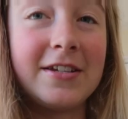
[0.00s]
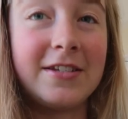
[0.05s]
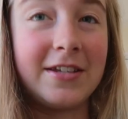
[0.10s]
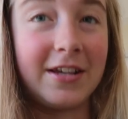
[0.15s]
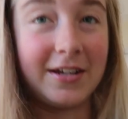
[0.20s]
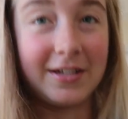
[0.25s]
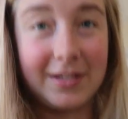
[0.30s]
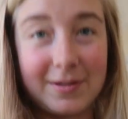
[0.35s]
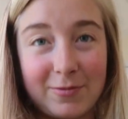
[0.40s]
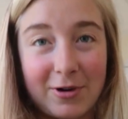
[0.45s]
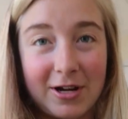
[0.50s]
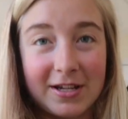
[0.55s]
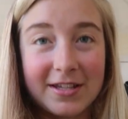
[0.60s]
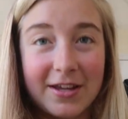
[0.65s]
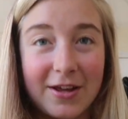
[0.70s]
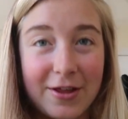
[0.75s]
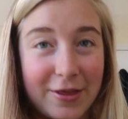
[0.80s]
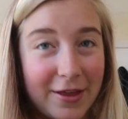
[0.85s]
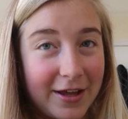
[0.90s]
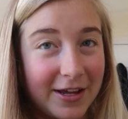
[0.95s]
So
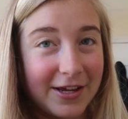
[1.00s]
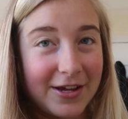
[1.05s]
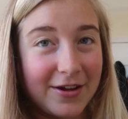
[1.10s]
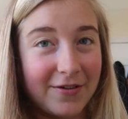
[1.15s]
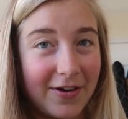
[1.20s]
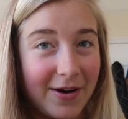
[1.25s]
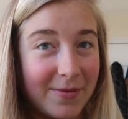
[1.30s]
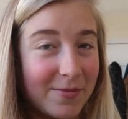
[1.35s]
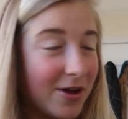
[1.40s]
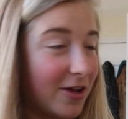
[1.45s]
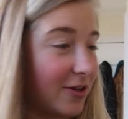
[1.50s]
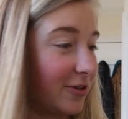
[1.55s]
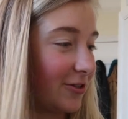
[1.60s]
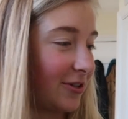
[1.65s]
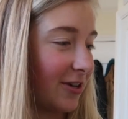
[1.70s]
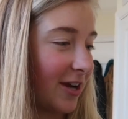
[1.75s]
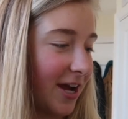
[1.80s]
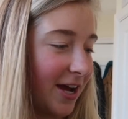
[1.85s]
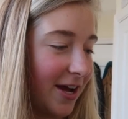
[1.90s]
Nespresso, thank you very much.